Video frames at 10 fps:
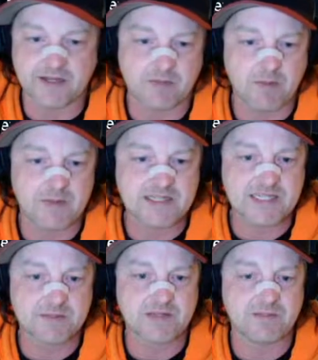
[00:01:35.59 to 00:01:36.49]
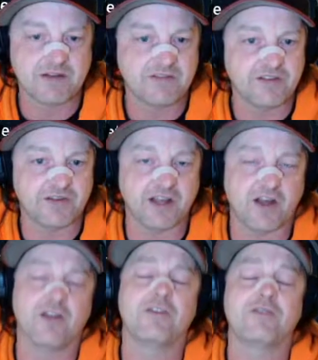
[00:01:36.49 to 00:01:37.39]
Now my best time is 1:50.
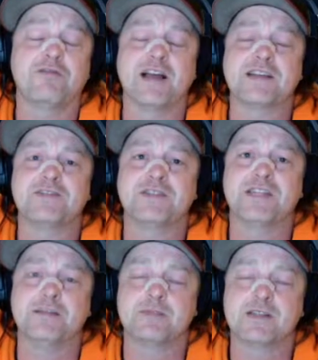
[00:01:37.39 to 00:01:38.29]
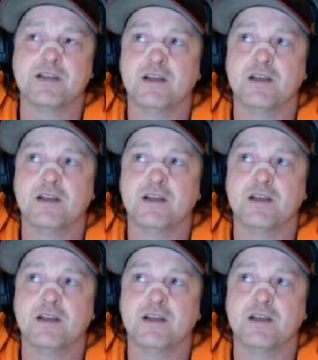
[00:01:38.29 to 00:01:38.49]
Are there faster teams?